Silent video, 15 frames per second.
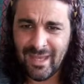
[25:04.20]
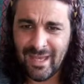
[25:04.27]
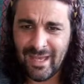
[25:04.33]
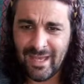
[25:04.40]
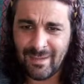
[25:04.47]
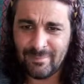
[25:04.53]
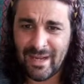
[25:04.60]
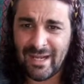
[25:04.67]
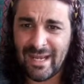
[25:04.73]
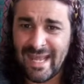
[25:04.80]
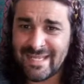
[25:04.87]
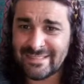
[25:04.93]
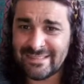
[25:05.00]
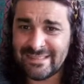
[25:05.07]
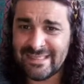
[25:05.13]
Um,
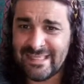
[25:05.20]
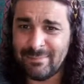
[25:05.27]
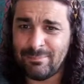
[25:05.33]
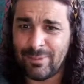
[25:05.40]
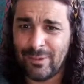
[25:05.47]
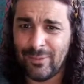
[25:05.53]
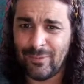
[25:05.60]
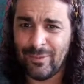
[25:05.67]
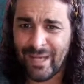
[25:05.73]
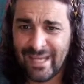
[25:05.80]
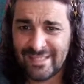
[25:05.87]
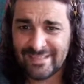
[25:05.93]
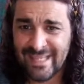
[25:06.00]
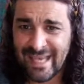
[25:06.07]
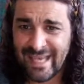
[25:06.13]
Leslie, Blue
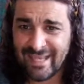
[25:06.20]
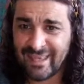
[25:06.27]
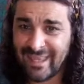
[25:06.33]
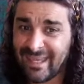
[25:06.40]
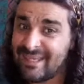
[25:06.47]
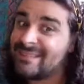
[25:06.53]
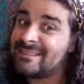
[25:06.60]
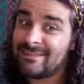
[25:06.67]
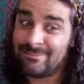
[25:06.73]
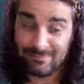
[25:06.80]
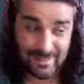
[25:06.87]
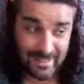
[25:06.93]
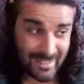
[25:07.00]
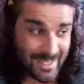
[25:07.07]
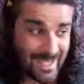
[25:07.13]
Lace Agate.
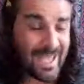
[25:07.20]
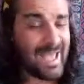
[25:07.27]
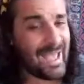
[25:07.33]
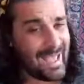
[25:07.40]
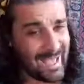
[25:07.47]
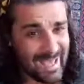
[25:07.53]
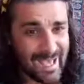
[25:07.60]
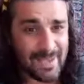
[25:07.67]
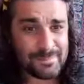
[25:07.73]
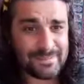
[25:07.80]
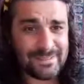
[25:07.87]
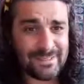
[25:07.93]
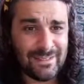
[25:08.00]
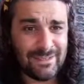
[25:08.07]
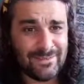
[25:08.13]

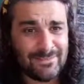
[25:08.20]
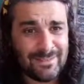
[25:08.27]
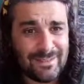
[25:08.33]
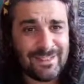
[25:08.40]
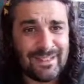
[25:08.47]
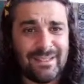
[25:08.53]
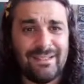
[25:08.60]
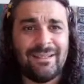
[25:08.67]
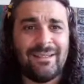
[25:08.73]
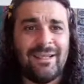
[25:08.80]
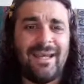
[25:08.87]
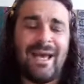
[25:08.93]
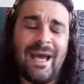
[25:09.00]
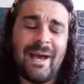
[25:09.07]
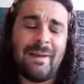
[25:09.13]
Absolutely.
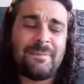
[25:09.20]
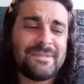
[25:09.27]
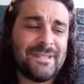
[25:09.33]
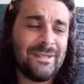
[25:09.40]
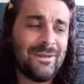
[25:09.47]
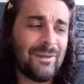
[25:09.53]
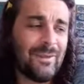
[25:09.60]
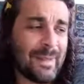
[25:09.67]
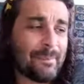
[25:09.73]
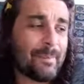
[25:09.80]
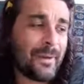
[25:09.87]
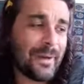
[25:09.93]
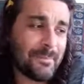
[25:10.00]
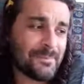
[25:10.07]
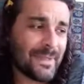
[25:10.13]
Absolutely.
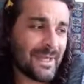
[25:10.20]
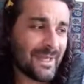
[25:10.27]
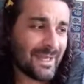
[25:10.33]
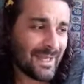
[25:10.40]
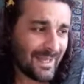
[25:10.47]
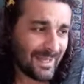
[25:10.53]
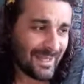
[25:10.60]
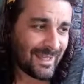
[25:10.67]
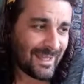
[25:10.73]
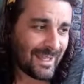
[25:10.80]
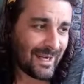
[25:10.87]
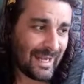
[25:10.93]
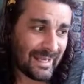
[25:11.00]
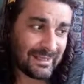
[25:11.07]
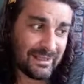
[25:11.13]
But,
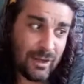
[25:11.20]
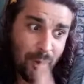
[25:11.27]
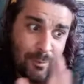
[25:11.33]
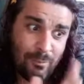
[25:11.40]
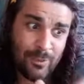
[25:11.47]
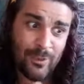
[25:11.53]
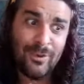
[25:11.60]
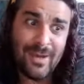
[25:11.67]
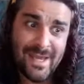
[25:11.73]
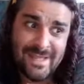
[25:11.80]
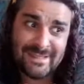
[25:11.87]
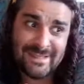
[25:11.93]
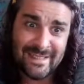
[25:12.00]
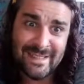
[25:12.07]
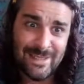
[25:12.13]
and Blue
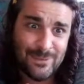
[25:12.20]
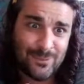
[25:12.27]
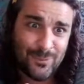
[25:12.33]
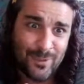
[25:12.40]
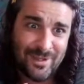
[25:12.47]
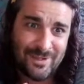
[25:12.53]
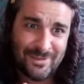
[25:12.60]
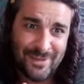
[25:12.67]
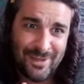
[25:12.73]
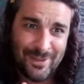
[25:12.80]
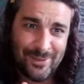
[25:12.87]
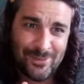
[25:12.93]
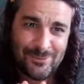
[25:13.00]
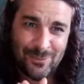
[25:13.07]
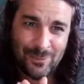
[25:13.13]
Lace is one of
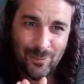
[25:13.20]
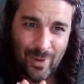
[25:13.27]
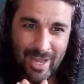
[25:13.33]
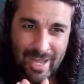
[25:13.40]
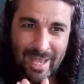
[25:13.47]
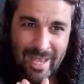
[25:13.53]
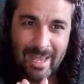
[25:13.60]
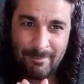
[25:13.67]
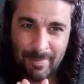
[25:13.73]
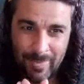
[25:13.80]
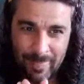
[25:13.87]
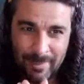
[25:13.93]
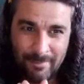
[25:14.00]
those where